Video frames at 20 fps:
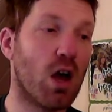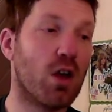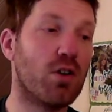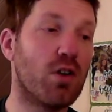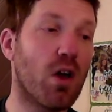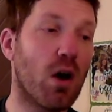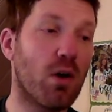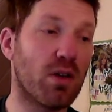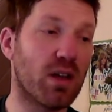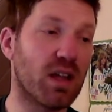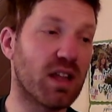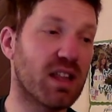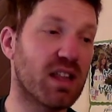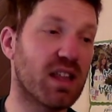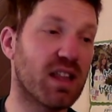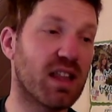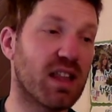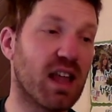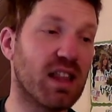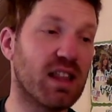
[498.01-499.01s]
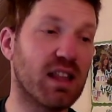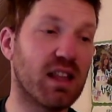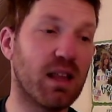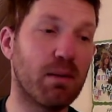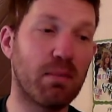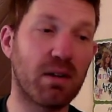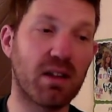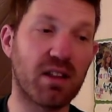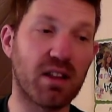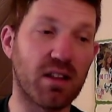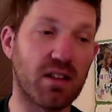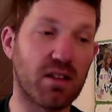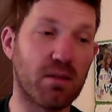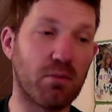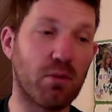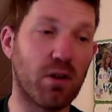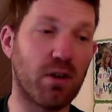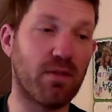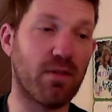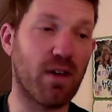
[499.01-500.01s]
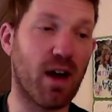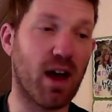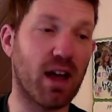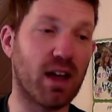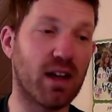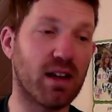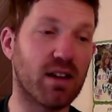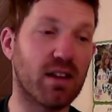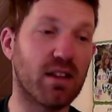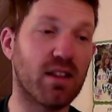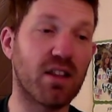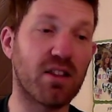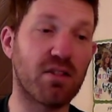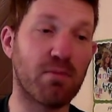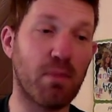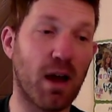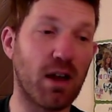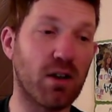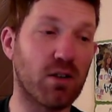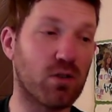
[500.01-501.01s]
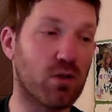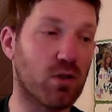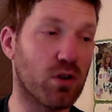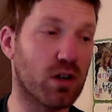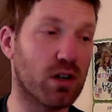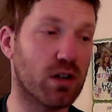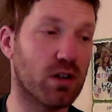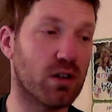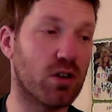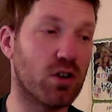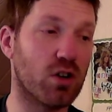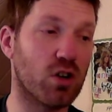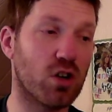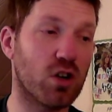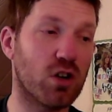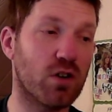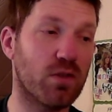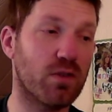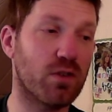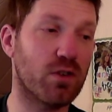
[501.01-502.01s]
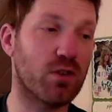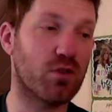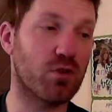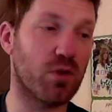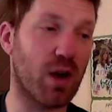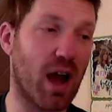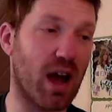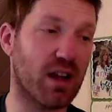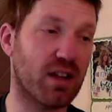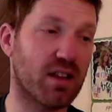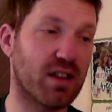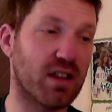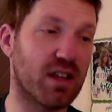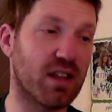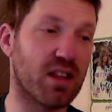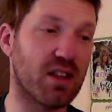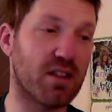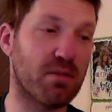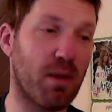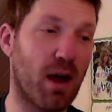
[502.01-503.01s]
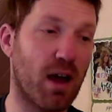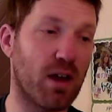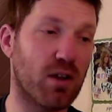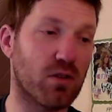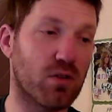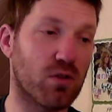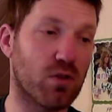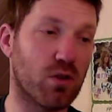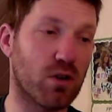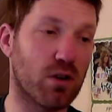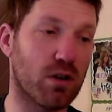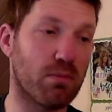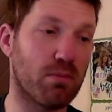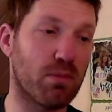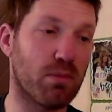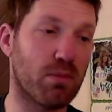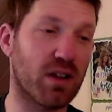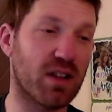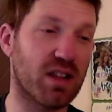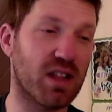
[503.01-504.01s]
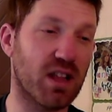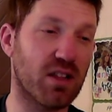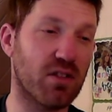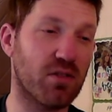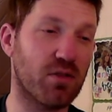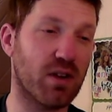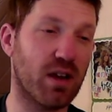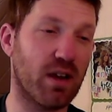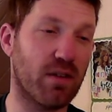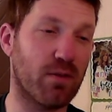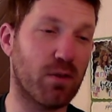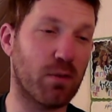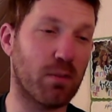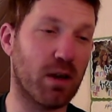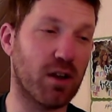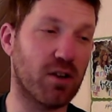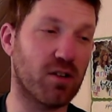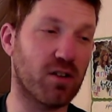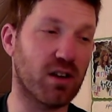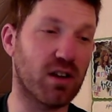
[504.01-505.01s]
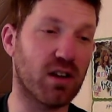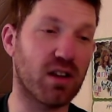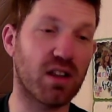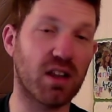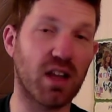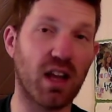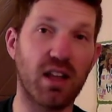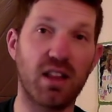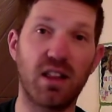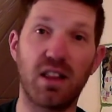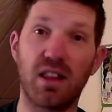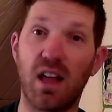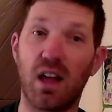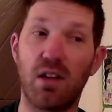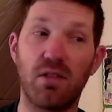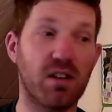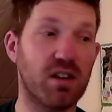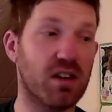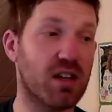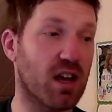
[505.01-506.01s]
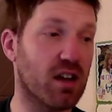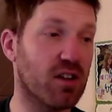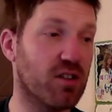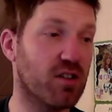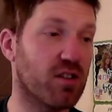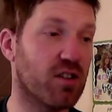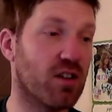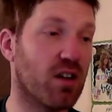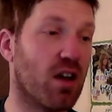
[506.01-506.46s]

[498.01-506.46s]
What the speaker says: Notice that the limbic system we find the spinal cord. Nerve tracts in the spinal cord bring sensory information, sight, sounds, and touch,